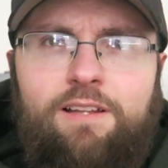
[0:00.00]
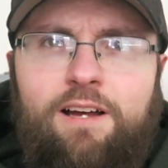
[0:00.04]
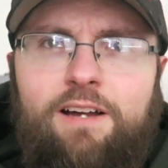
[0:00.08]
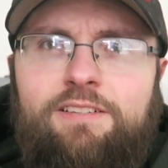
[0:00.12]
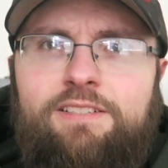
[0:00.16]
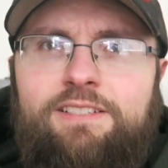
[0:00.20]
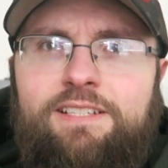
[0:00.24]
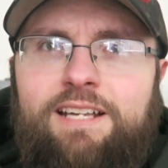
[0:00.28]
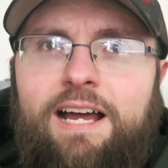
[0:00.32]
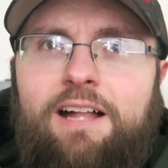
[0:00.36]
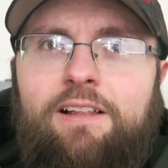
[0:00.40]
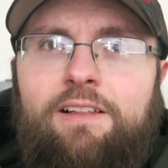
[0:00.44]

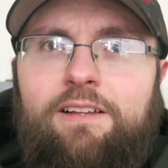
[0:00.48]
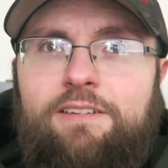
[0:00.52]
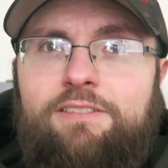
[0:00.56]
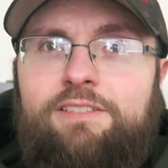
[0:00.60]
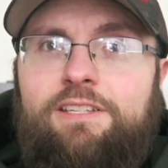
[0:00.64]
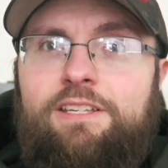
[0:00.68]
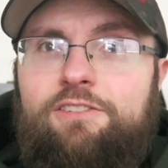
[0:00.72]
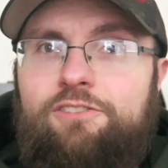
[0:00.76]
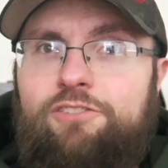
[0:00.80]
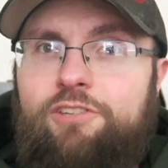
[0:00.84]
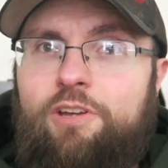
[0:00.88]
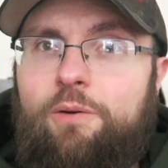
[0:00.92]
Lost
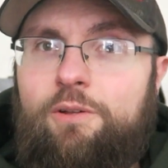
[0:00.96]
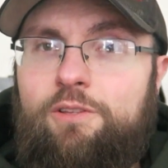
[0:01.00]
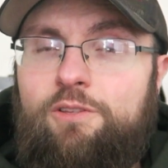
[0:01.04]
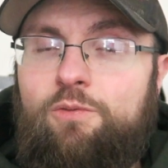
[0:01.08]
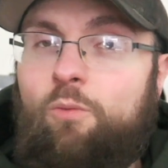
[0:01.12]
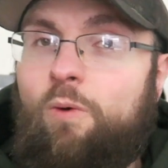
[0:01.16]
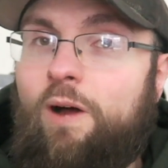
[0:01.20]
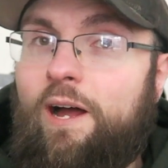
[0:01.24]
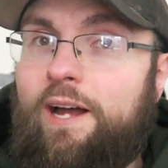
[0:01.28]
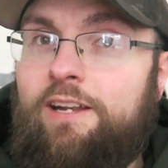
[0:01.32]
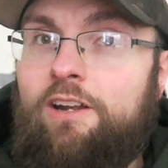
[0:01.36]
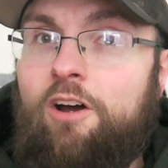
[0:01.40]
Galaxy, so it's
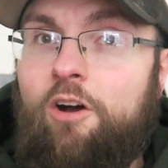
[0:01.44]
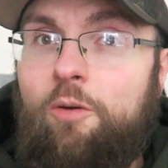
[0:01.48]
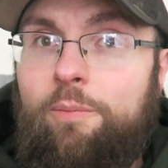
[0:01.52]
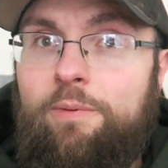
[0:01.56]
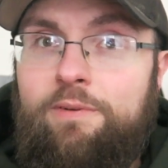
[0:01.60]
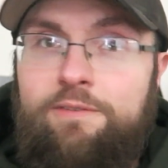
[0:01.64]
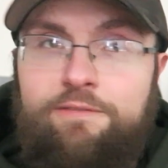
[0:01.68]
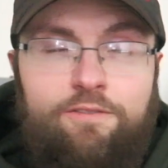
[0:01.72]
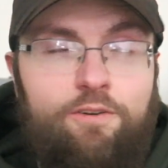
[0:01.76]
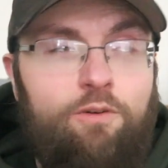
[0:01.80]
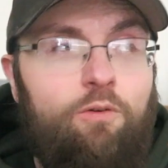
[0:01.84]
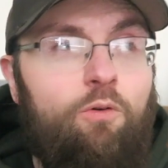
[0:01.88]
wide
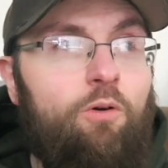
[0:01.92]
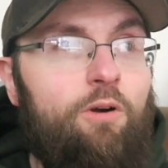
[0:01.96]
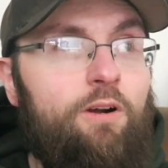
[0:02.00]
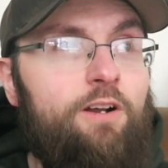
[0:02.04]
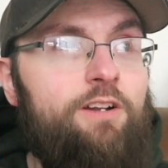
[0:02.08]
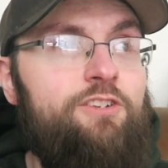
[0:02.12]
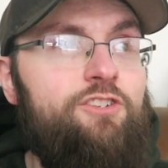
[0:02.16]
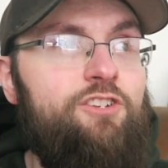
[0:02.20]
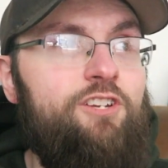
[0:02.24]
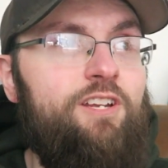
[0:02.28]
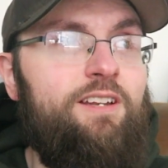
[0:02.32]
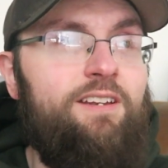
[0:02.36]
open for
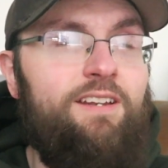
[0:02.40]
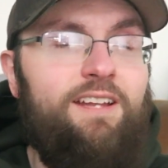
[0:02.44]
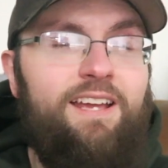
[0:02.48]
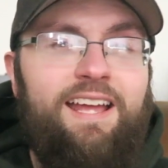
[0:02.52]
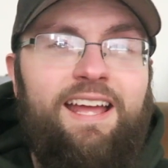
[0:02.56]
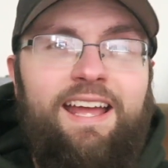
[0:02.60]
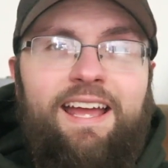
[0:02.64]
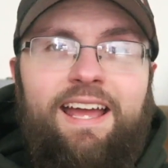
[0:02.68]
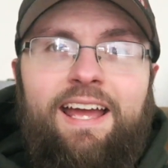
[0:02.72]
Origin,